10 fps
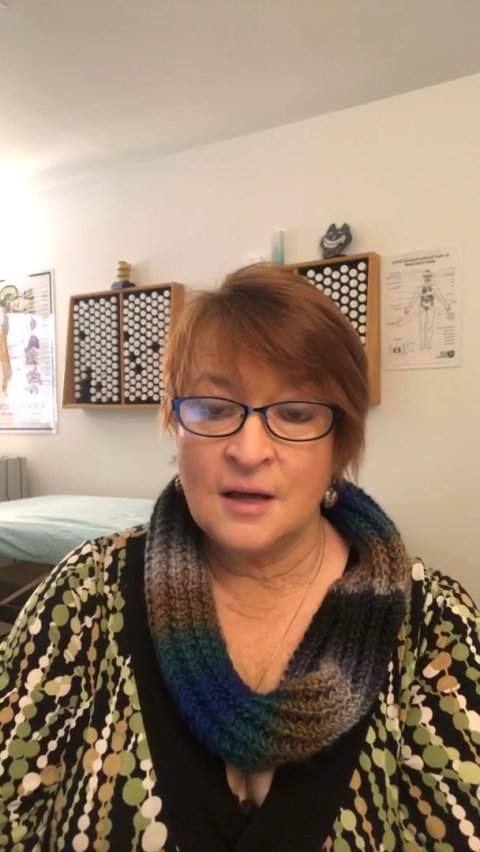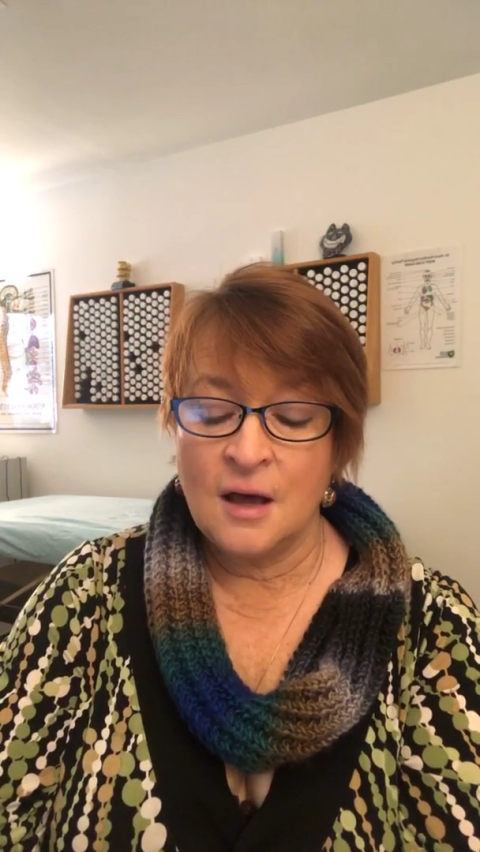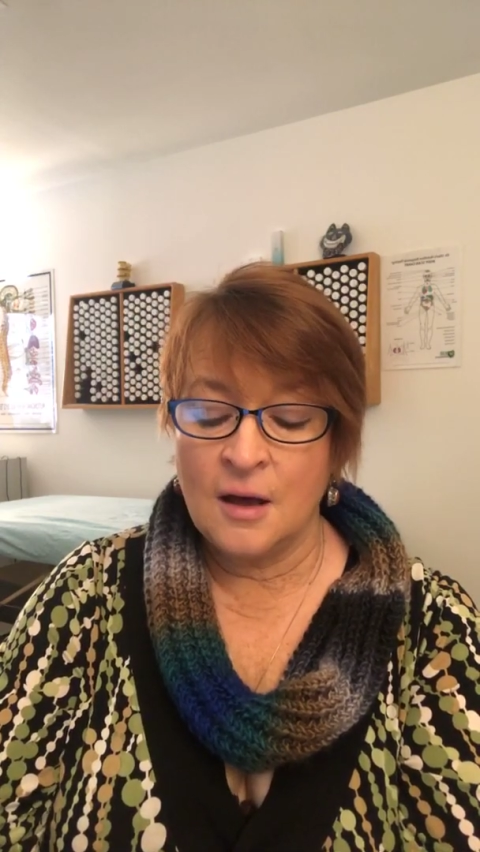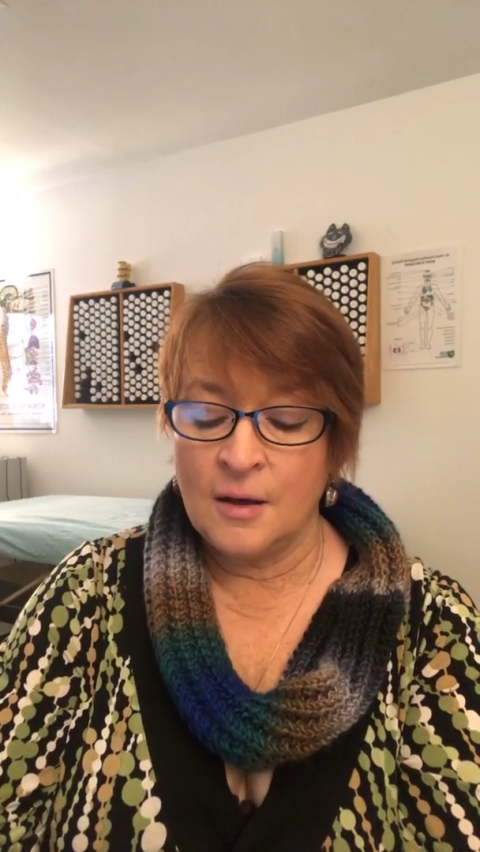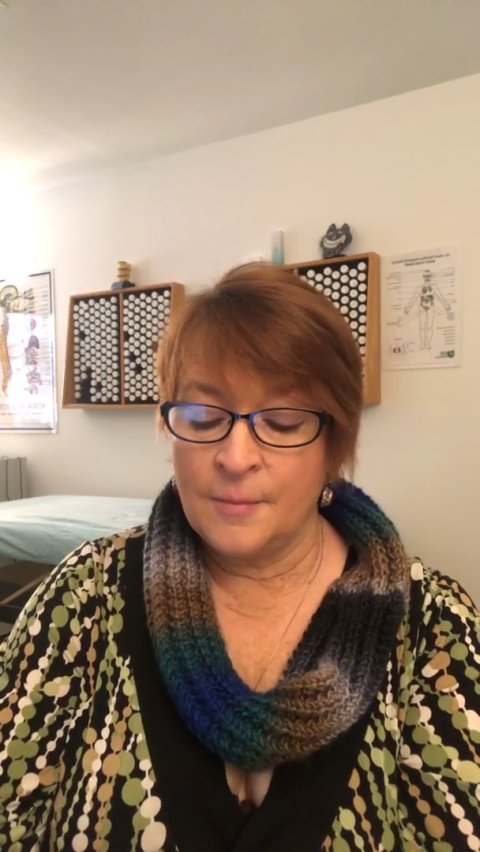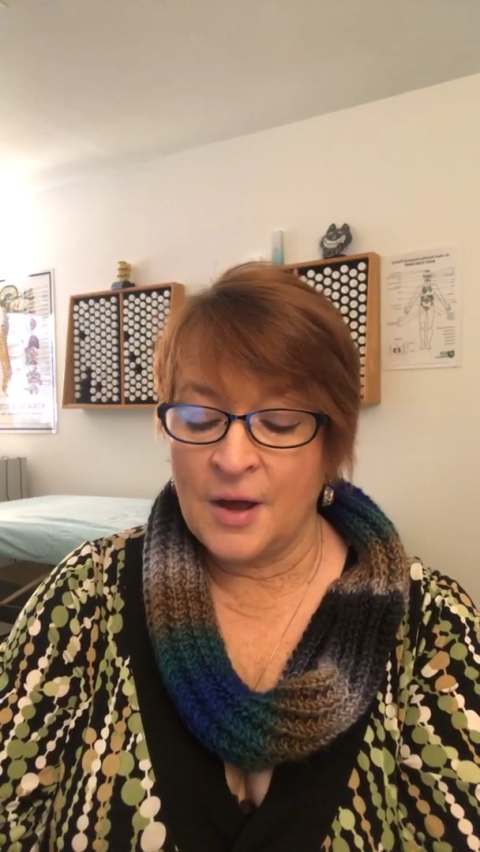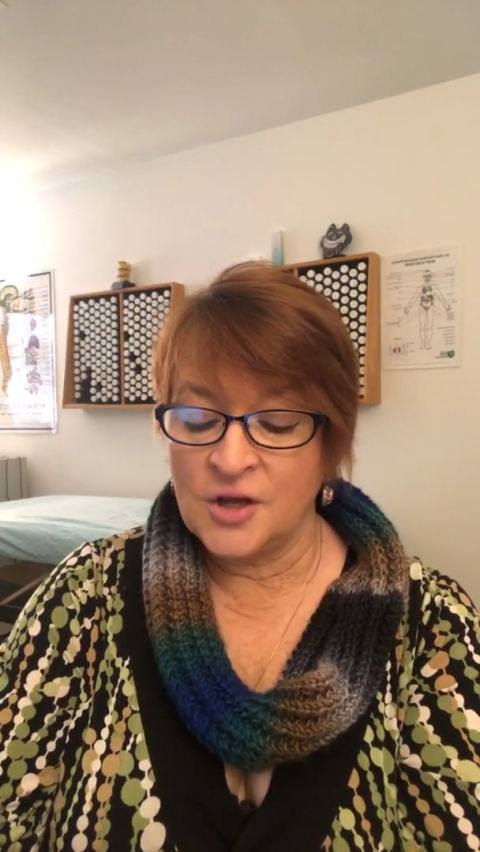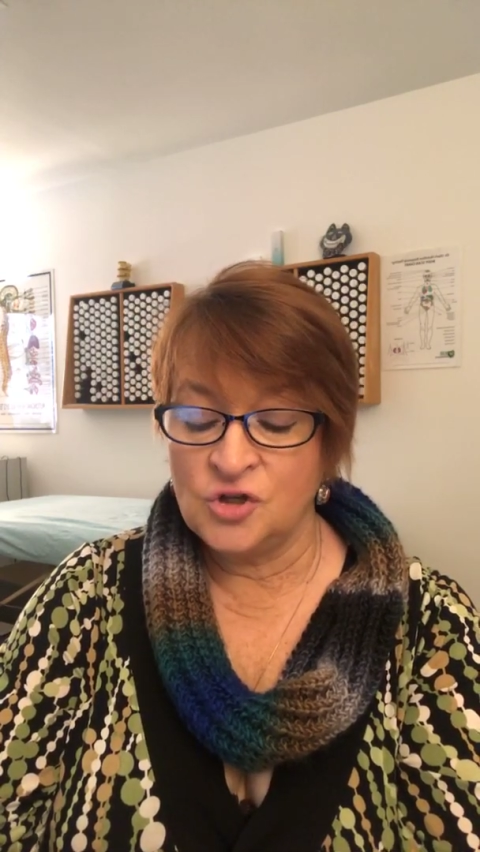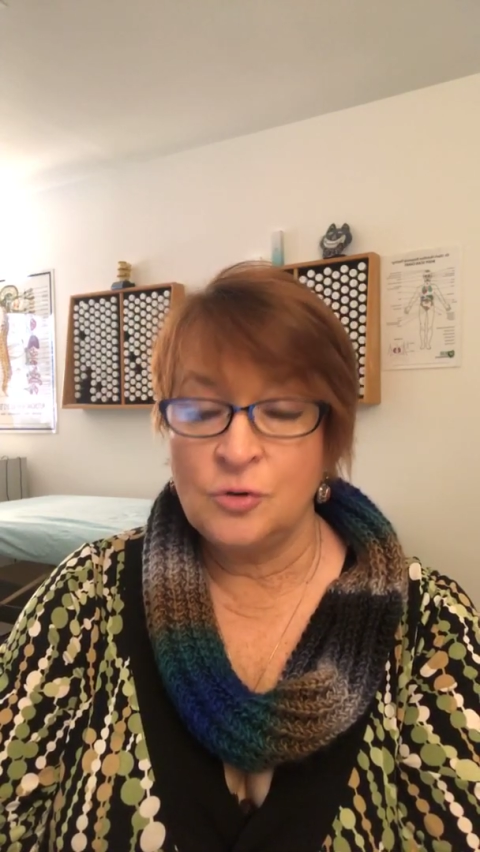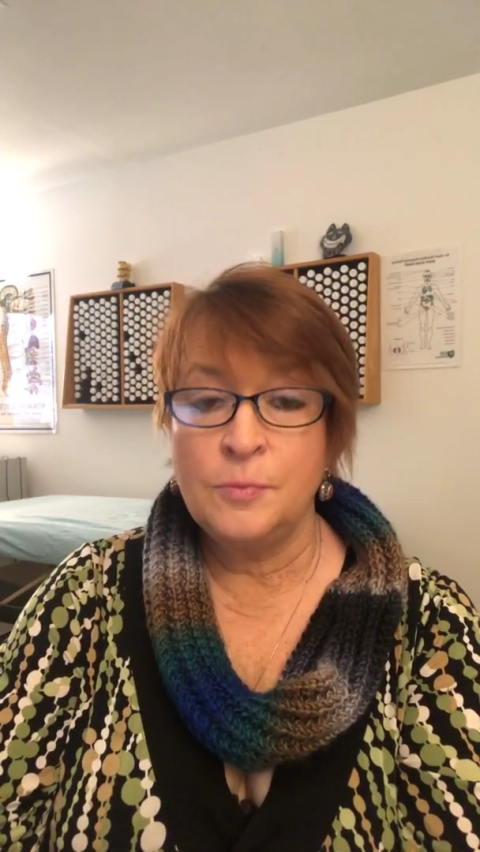I
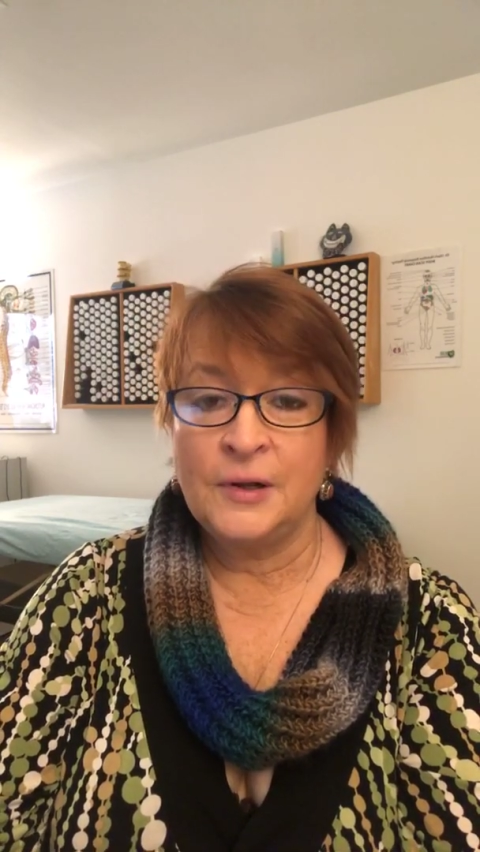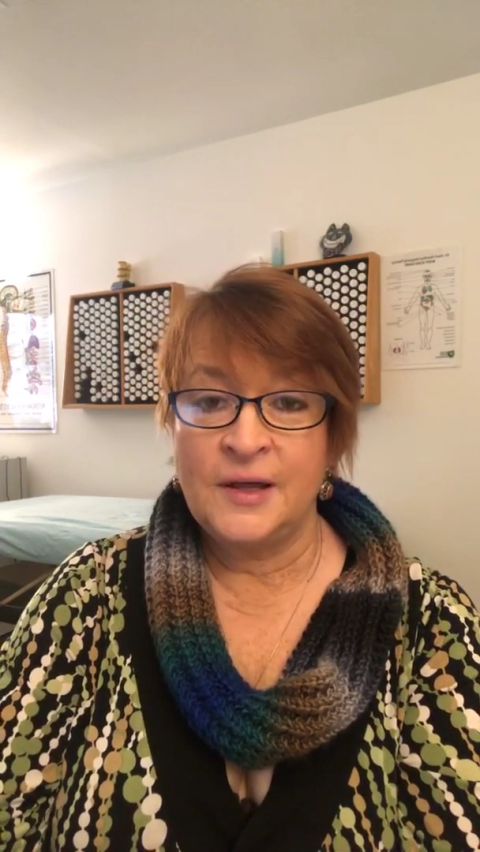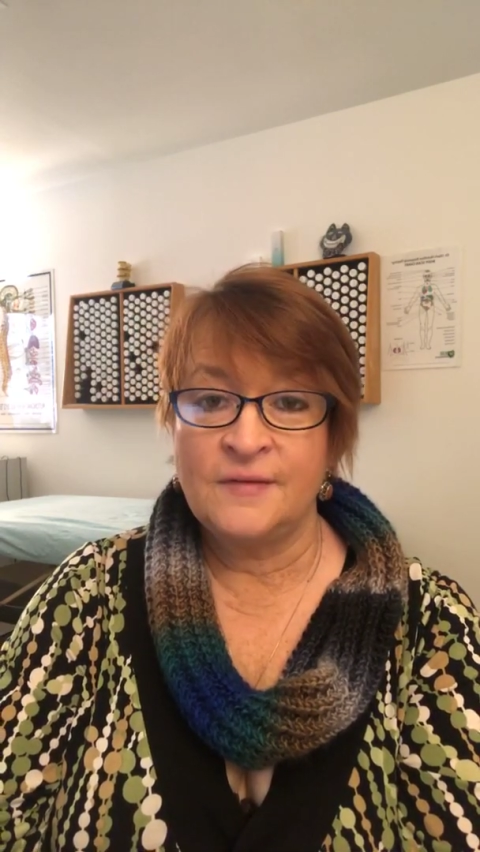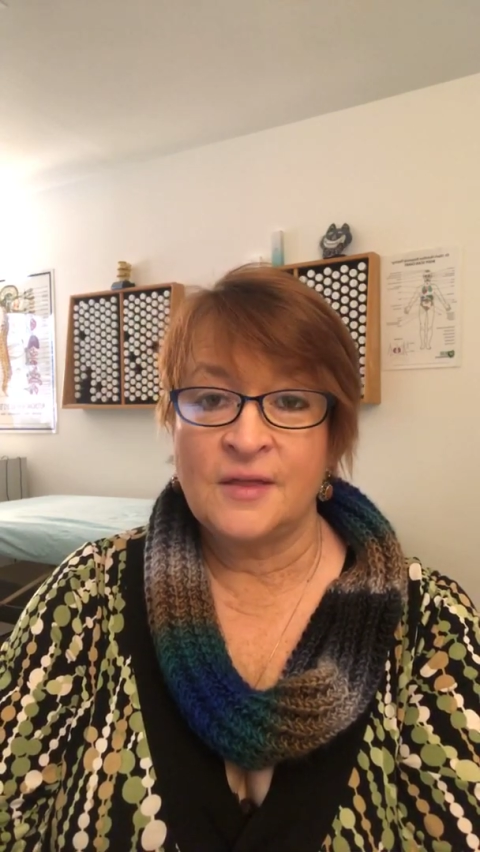do believe